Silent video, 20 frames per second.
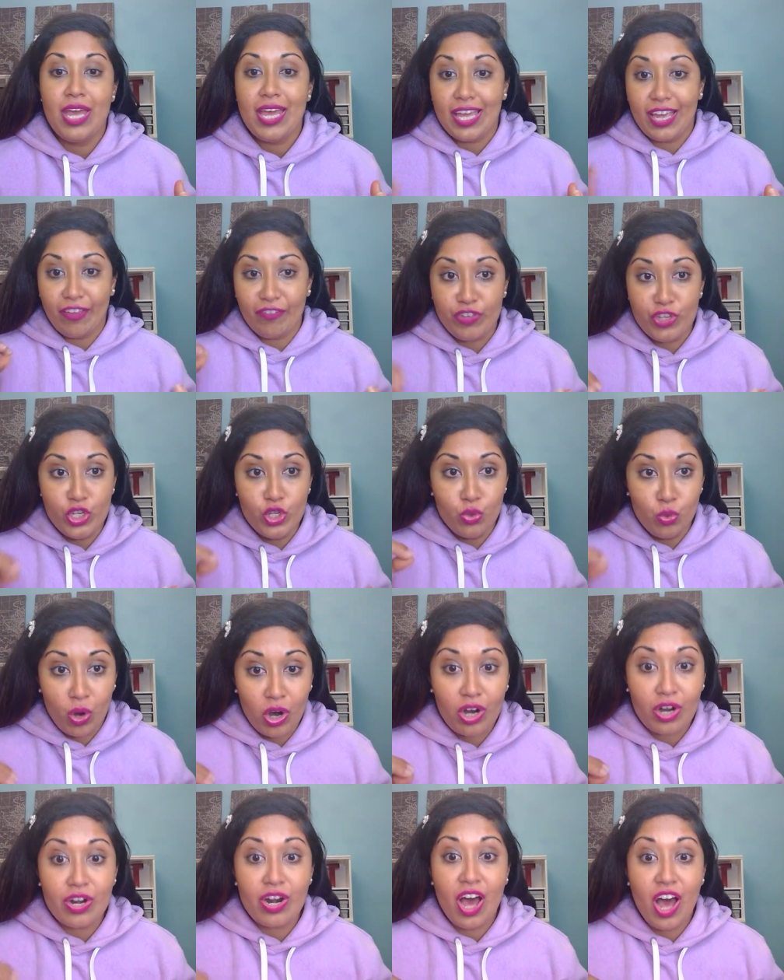If you
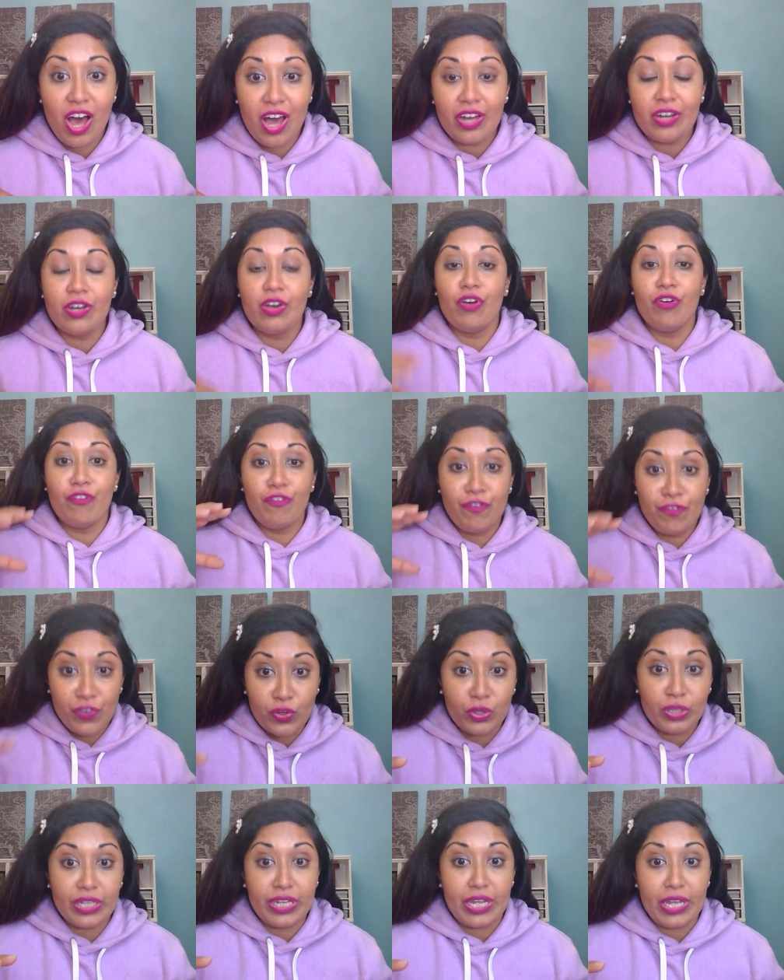are not
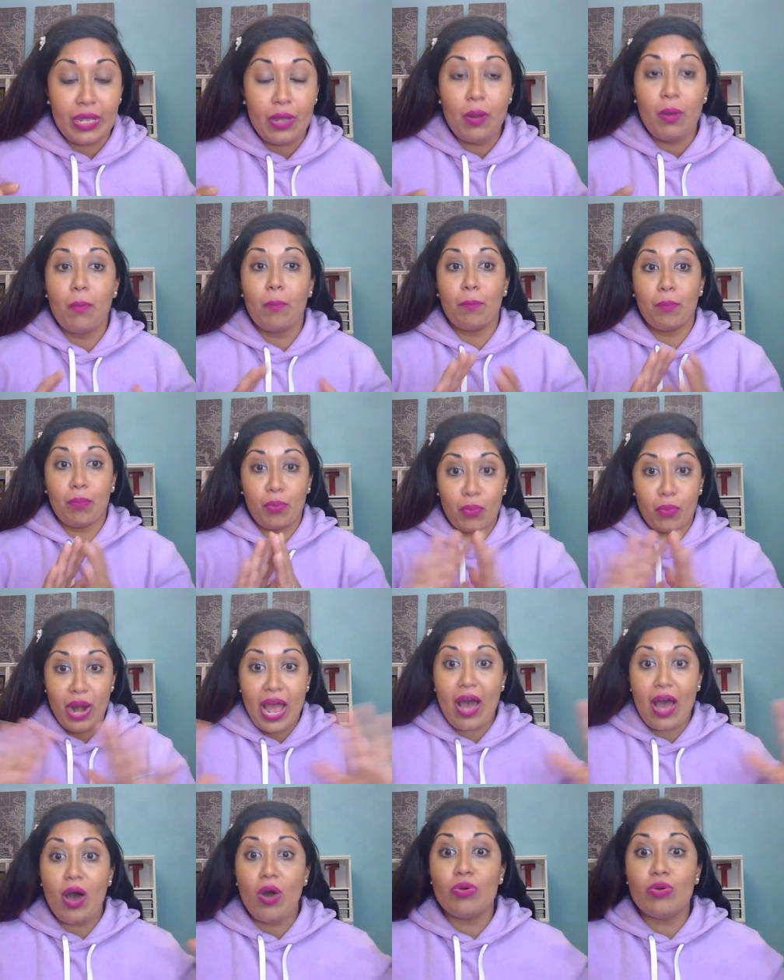fully
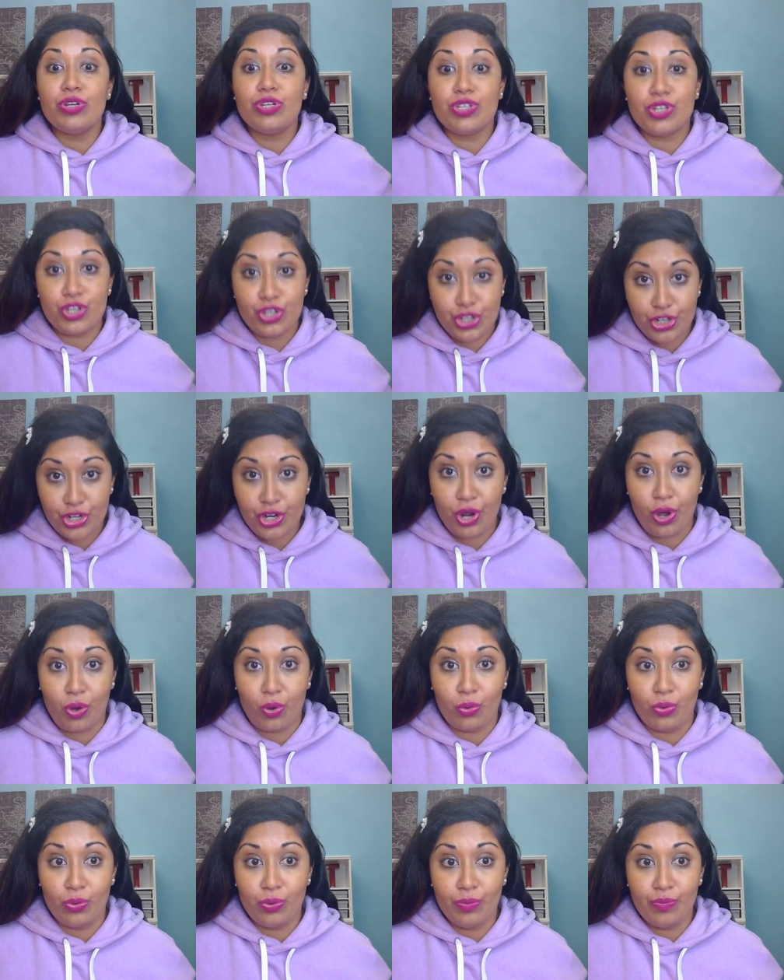proud to show,